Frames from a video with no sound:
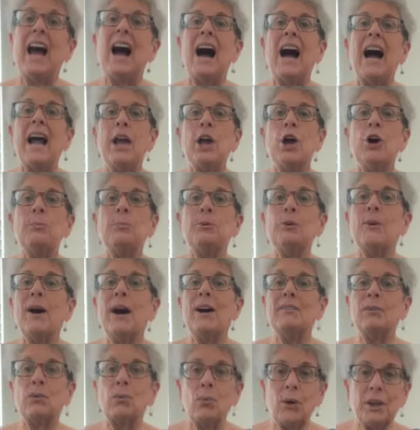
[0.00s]
I hope you
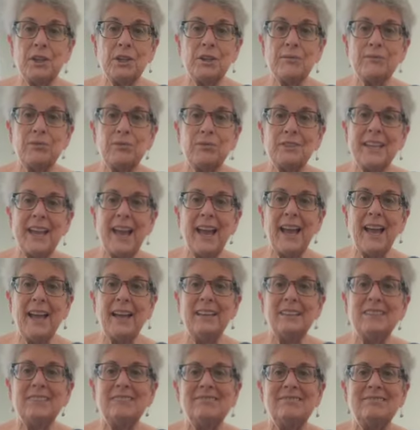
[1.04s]
have a wonderful day.
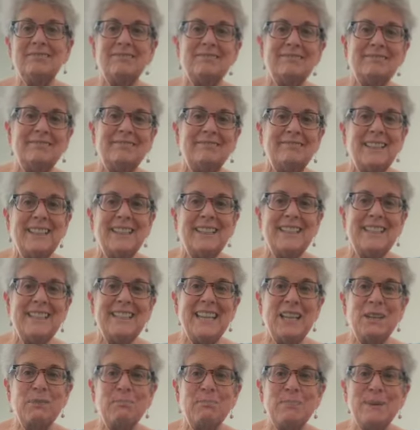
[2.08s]

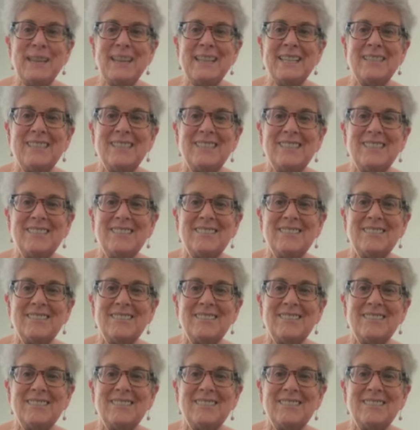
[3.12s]
Knit in peace.